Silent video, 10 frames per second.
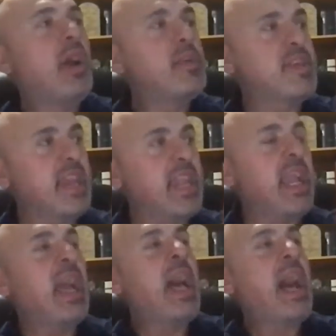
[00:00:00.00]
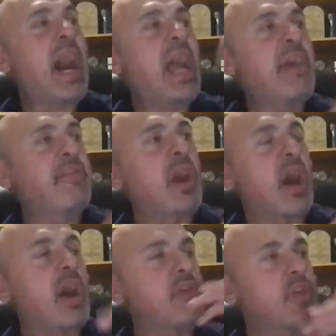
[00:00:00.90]
see, I have
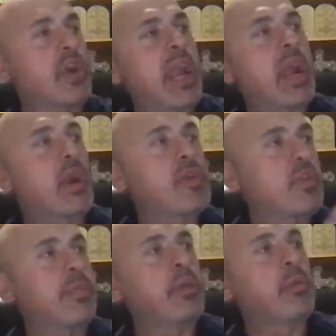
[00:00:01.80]
caused your errors to be